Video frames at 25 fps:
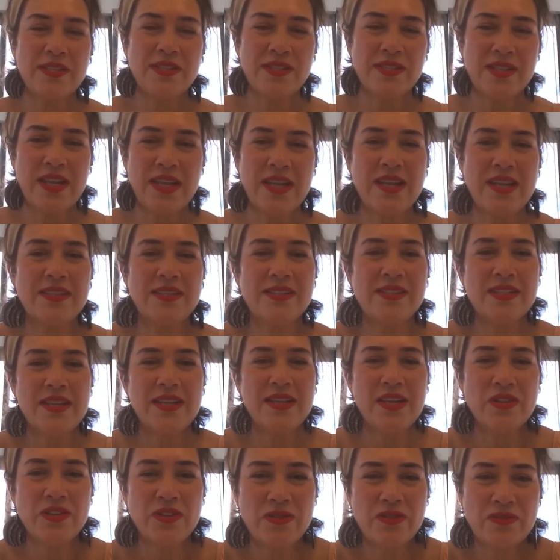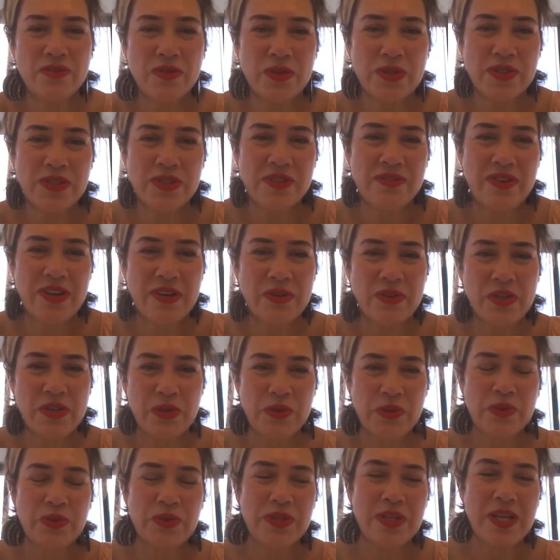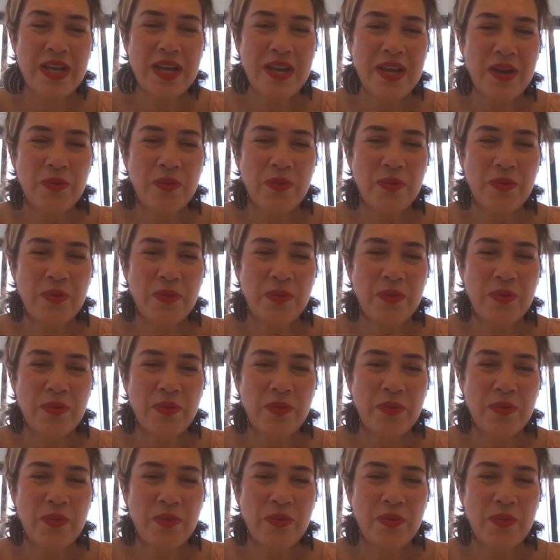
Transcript: SNAIC is the national voice of our children.